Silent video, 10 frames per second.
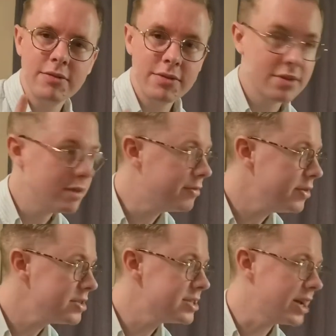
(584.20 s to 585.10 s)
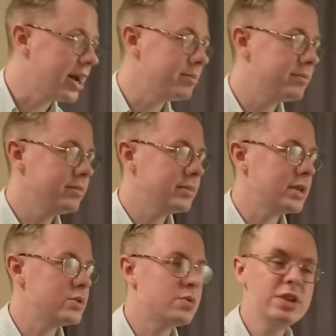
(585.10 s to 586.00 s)
the first time
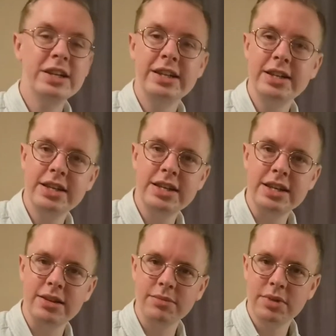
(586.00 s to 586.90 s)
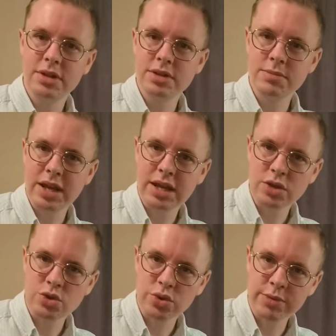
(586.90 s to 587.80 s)
is really key to making
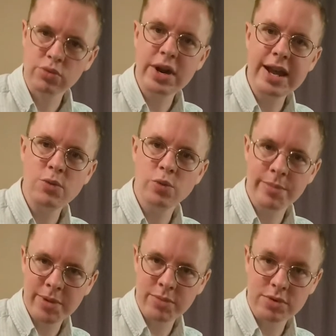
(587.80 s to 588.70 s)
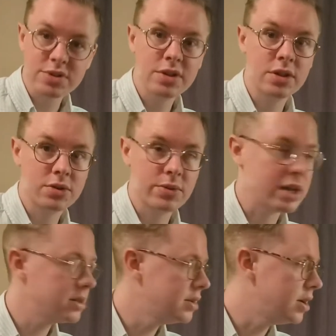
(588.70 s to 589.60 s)
sure the brain remembers the
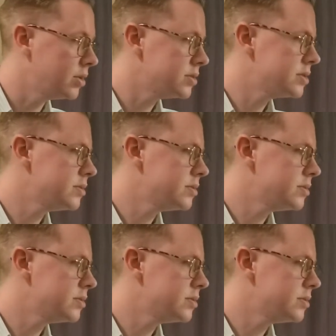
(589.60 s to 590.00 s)
correct notes.